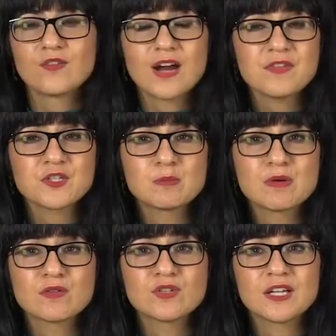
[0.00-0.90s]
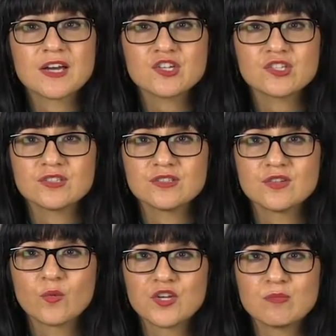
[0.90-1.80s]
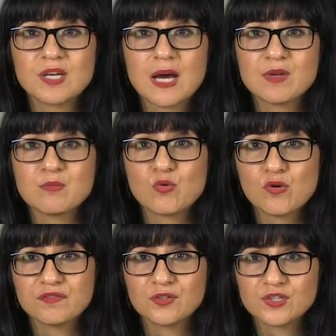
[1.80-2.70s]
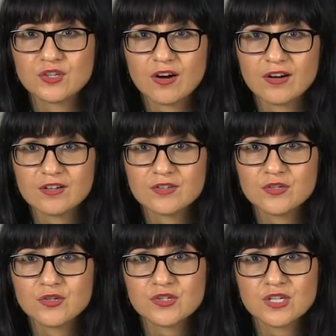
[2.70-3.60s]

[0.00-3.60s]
Around the time of ovulation, when you're becoming more fertile, your